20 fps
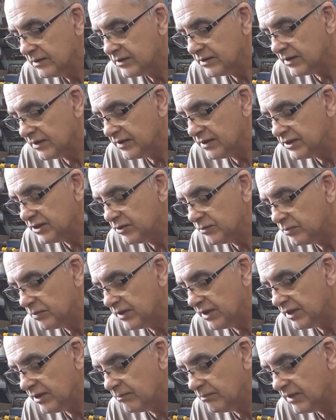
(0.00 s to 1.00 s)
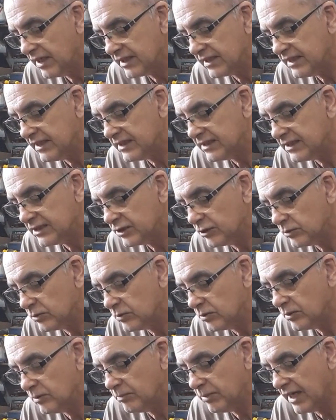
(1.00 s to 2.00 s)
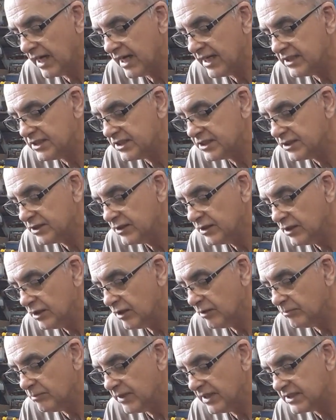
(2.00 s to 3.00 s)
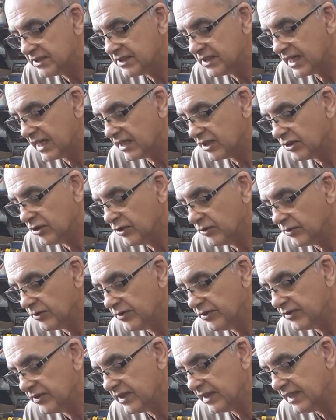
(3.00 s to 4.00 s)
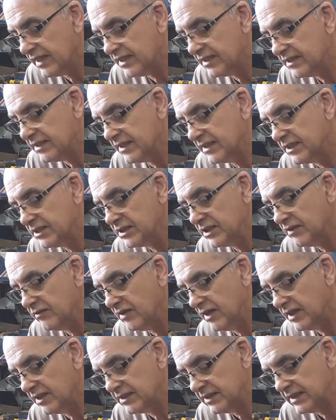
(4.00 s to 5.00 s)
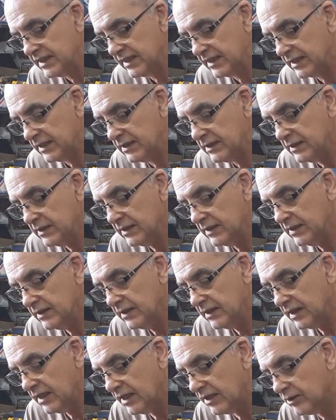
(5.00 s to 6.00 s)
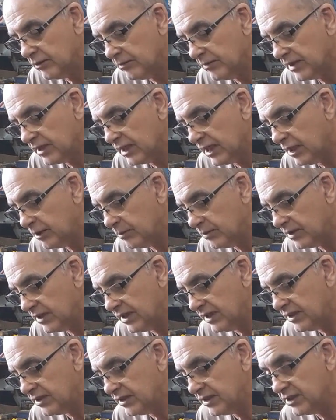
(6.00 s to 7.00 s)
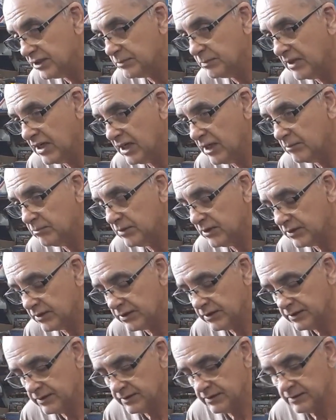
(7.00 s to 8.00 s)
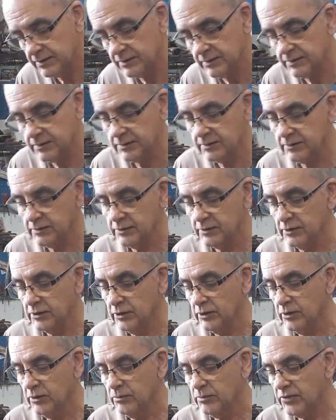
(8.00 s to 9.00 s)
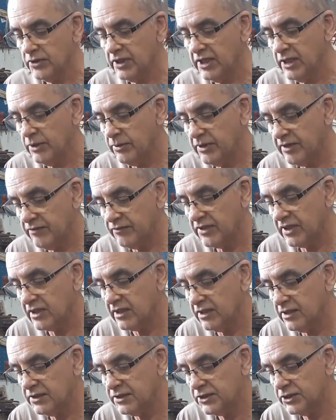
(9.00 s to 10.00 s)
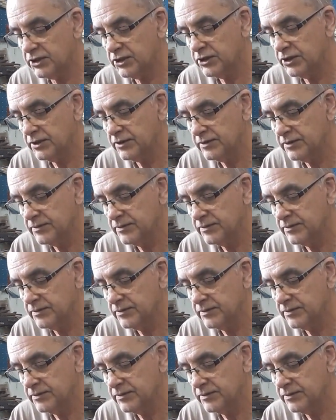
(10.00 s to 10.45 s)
So this is where the magnets will pass that current into this device here and up the cable into the spark plug. Here we have the clutch.